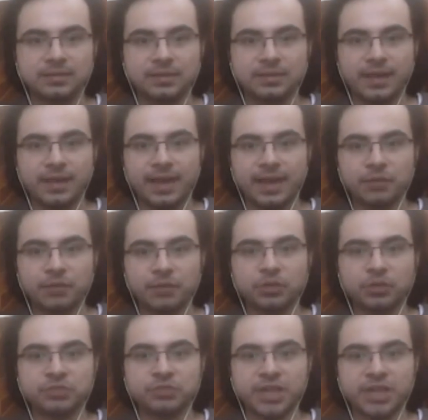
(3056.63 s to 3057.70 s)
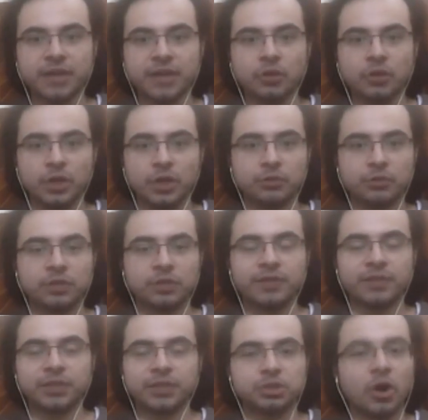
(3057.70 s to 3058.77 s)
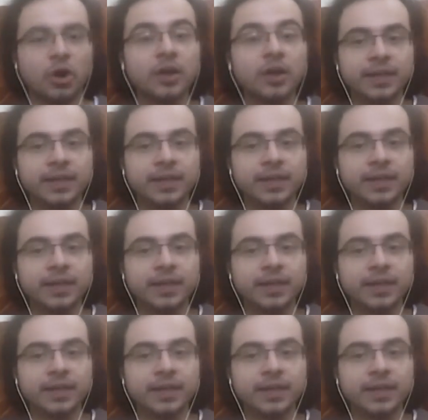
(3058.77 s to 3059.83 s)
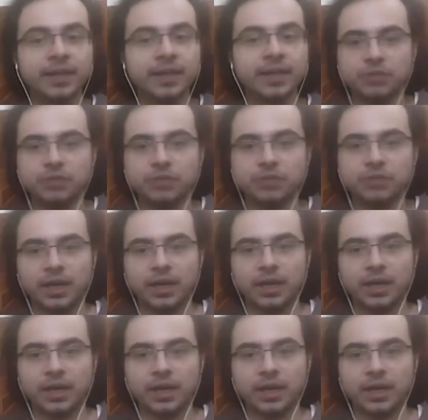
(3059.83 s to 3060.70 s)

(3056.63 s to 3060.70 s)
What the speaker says: Yeah, he would have checked, or he would have like shot an arrow at him just for like,